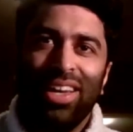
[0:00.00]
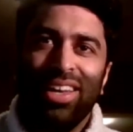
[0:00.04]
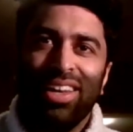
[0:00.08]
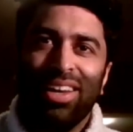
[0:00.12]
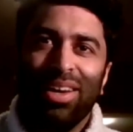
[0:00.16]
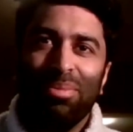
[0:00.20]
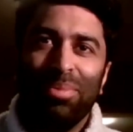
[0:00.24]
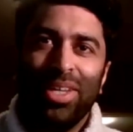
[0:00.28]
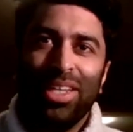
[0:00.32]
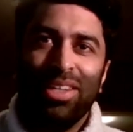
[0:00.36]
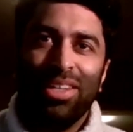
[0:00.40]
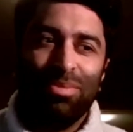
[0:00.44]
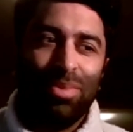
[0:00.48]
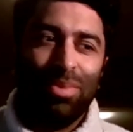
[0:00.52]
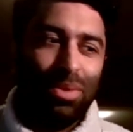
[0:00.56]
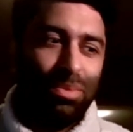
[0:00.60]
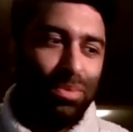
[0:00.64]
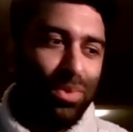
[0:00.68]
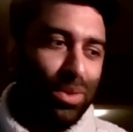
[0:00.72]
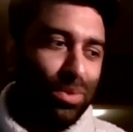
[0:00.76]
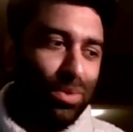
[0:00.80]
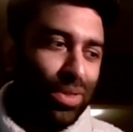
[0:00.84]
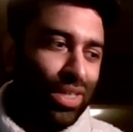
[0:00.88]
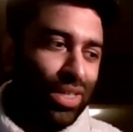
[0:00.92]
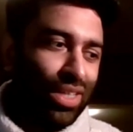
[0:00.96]
right? I mean, when
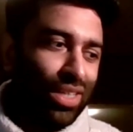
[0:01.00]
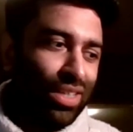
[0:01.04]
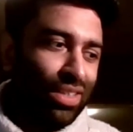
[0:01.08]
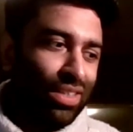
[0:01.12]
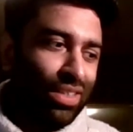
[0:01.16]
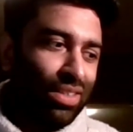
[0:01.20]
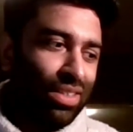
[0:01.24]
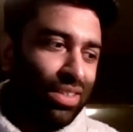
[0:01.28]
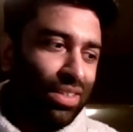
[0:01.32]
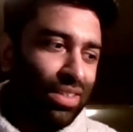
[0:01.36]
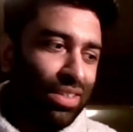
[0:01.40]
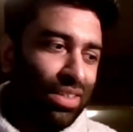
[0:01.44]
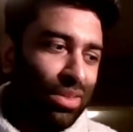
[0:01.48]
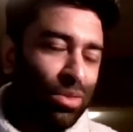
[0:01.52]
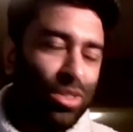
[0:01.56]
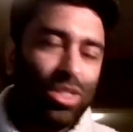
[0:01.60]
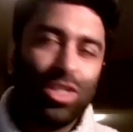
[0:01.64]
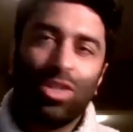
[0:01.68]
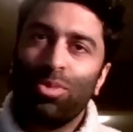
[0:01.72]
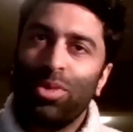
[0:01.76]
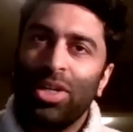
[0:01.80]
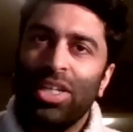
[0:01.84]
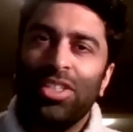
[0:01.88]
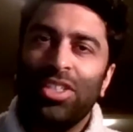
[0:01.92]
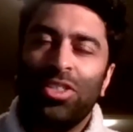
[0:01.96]
it was
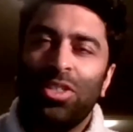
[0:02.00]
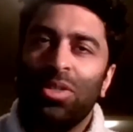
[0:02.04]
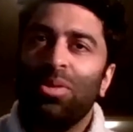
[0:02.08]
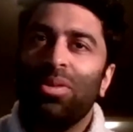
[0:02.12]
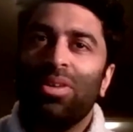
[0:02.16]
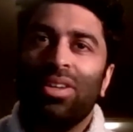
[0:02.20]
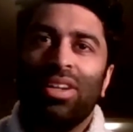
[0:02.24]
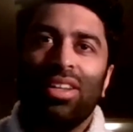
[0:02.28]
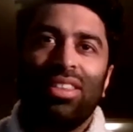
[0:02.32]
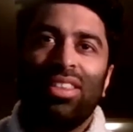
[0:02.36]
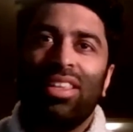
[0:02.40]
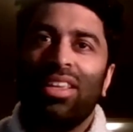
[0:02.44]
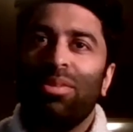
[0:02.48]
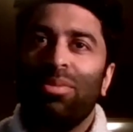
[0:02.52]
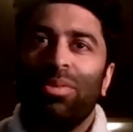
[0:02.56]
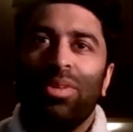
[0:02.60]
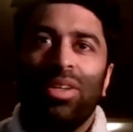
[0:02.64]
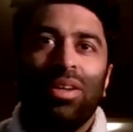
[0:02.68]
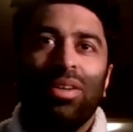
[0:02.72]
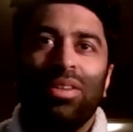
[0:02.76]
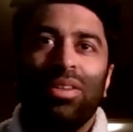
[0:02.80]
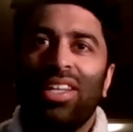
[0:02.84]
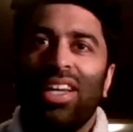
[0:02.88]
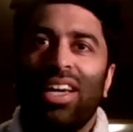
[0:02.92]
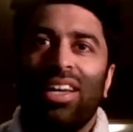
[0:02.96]
3-2, and I think
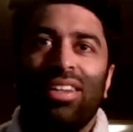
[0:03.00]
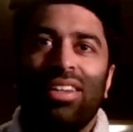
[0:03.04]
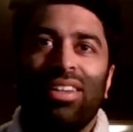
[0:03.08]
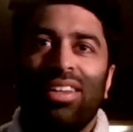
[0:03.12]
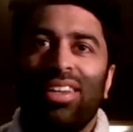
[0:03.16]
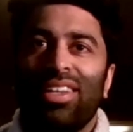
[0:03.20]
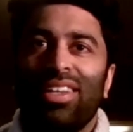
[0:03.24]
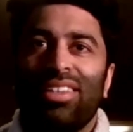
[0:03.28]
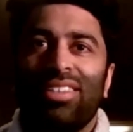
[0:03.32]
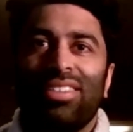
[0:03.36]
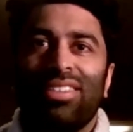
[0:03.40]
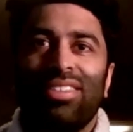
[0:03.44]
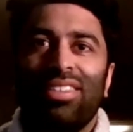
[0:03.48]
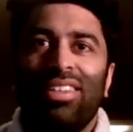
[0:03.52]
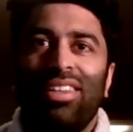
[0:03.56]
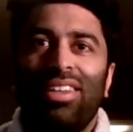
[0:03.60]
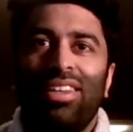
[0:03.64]
we only had like